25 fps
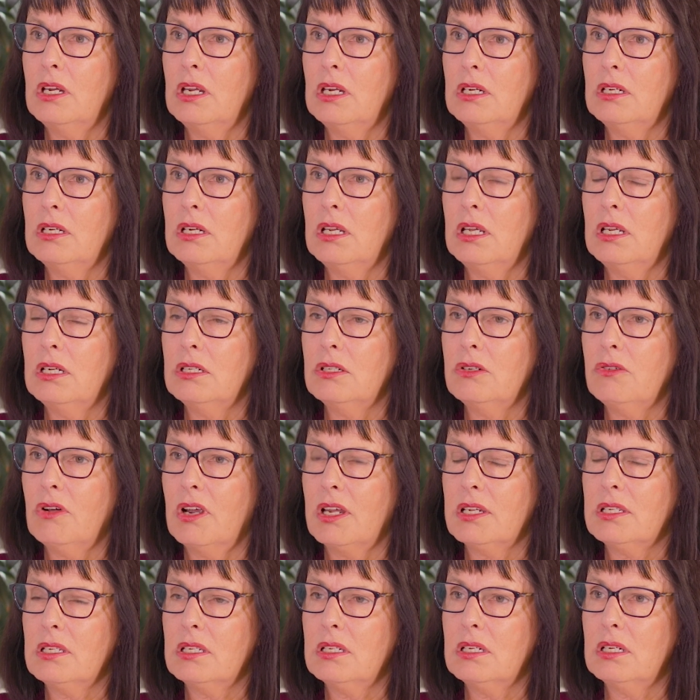in
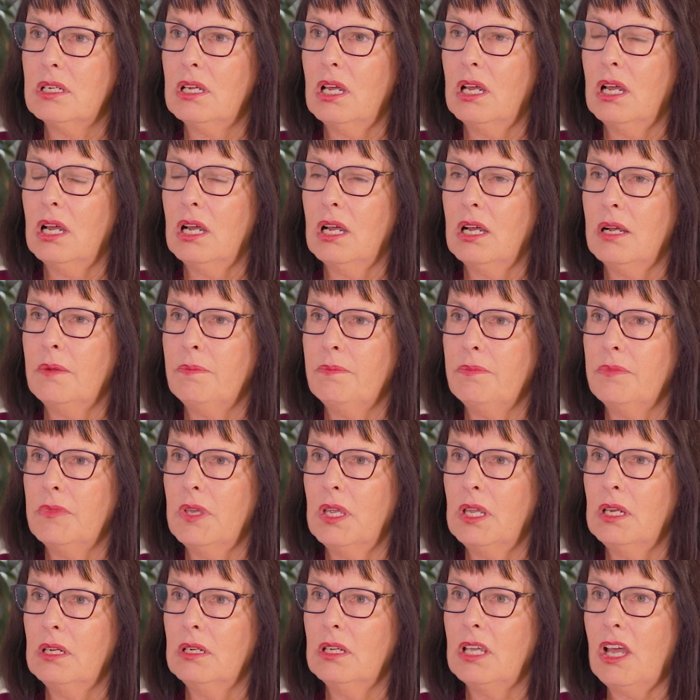trust
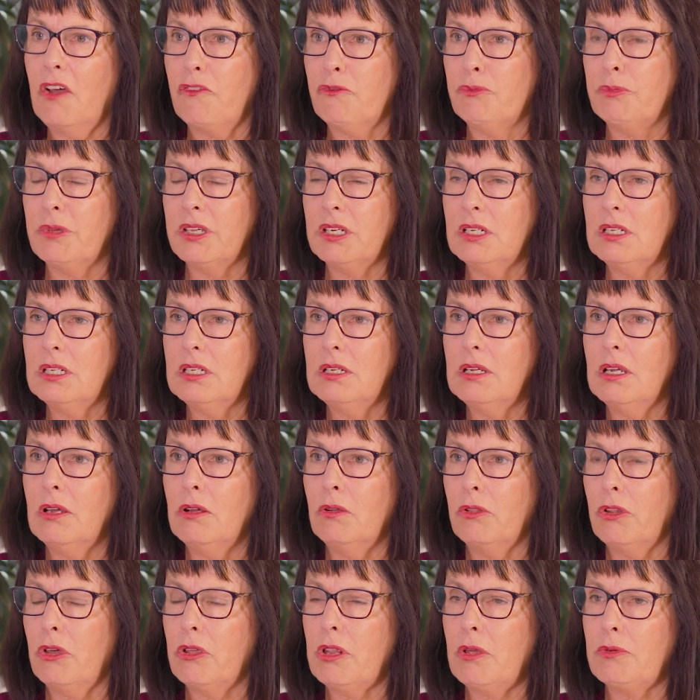in government,
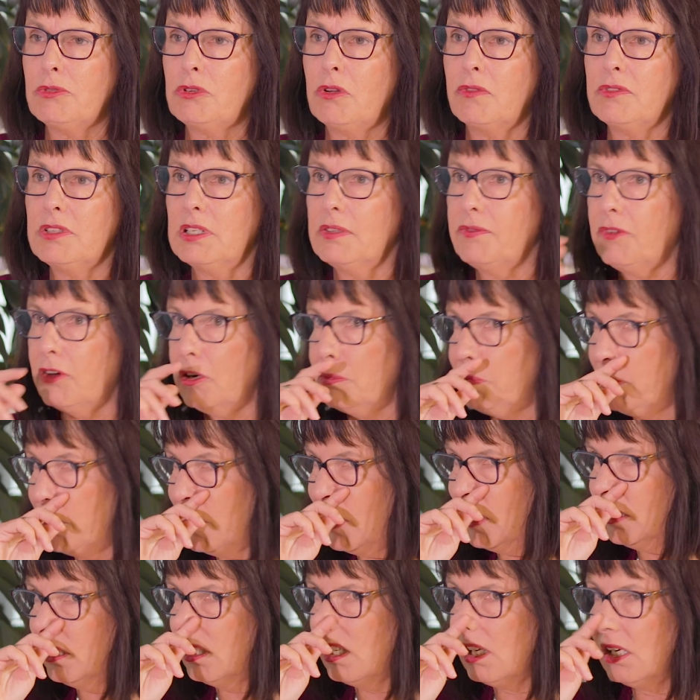although that was obviously very
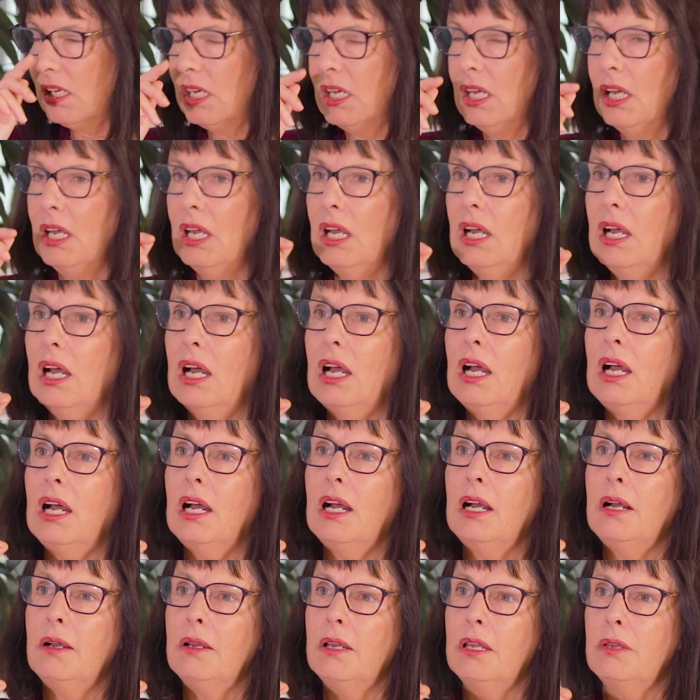pronounced.
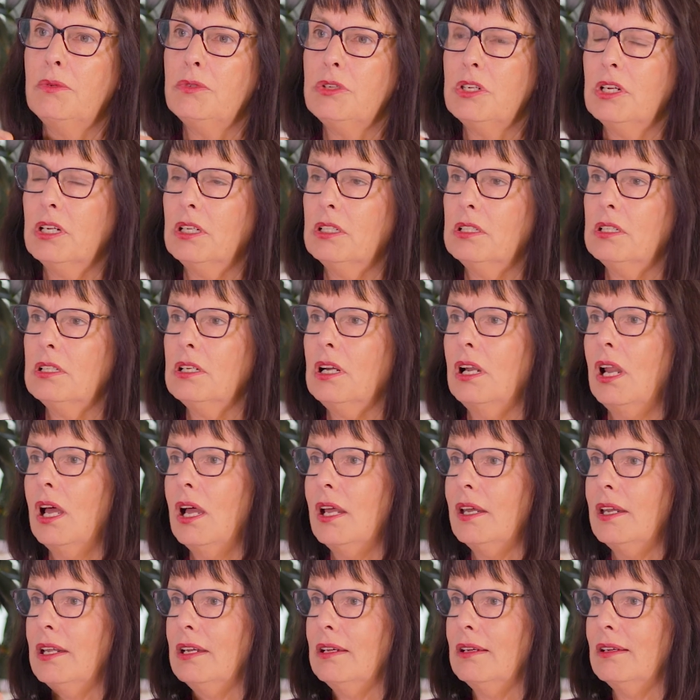It was a
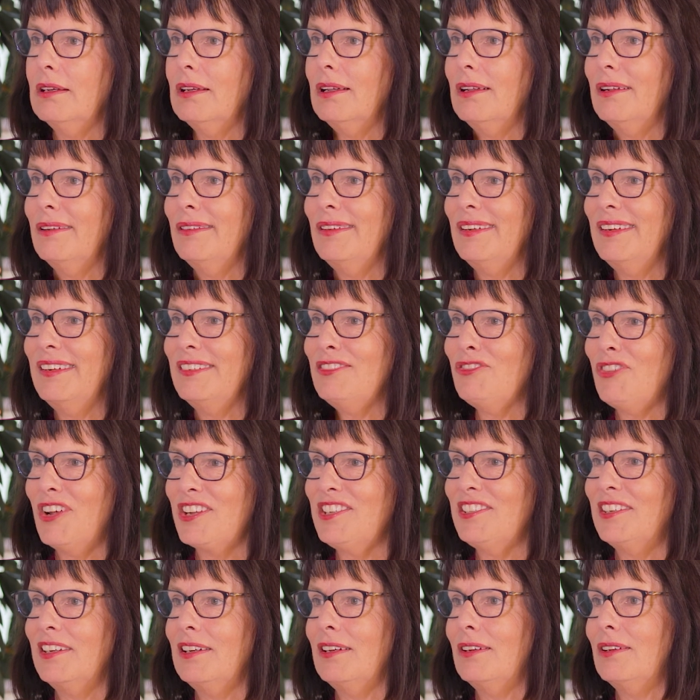decline in
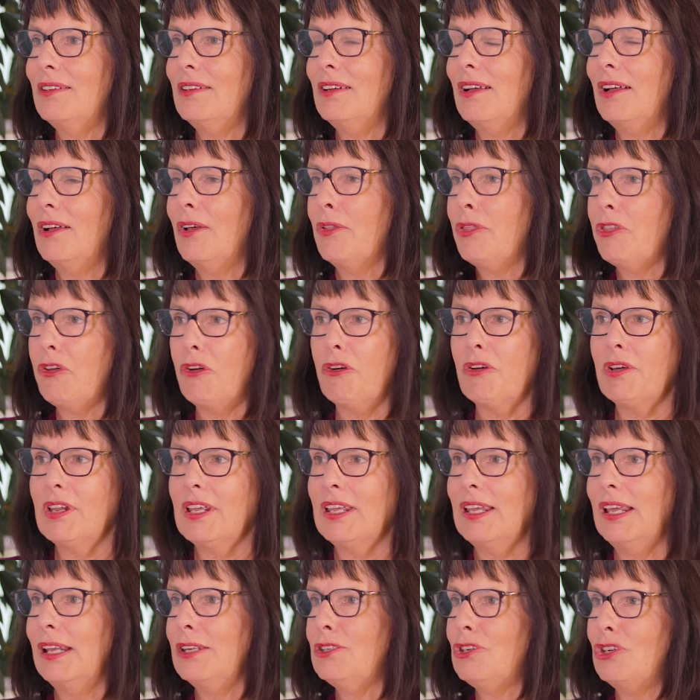trust in
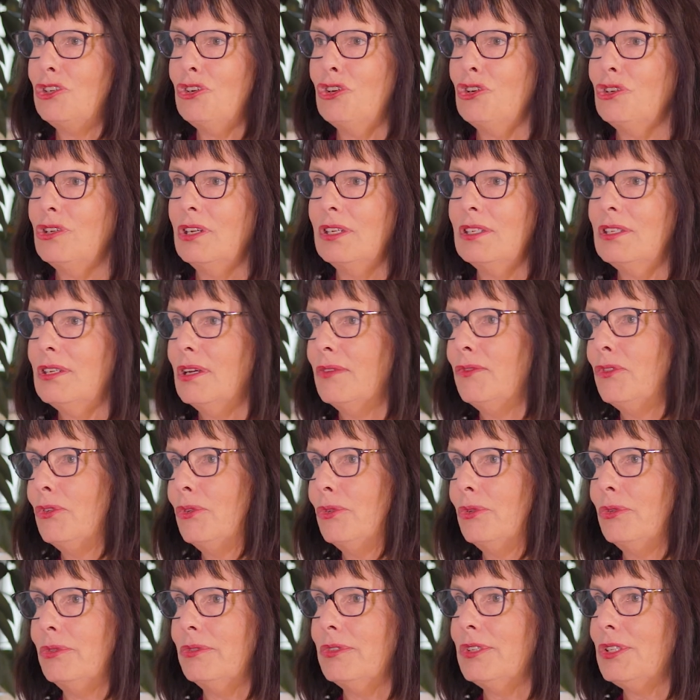authority institutions of
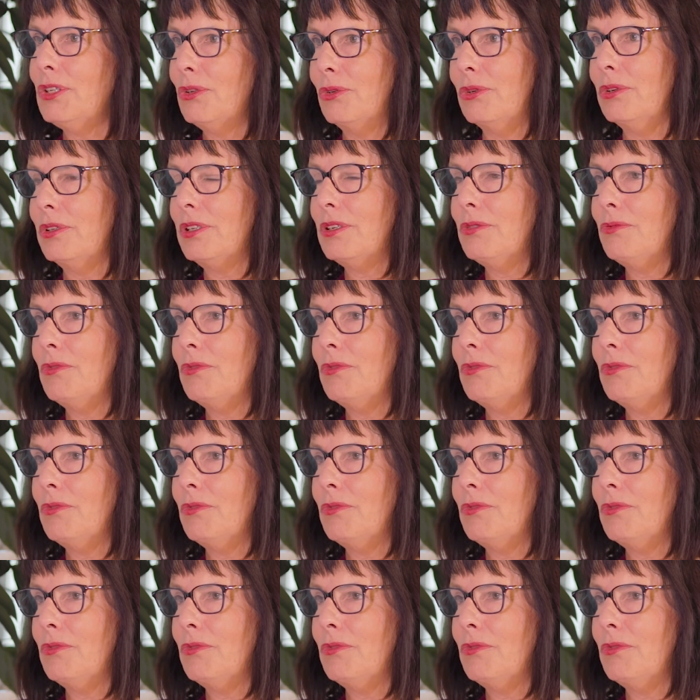all sorts,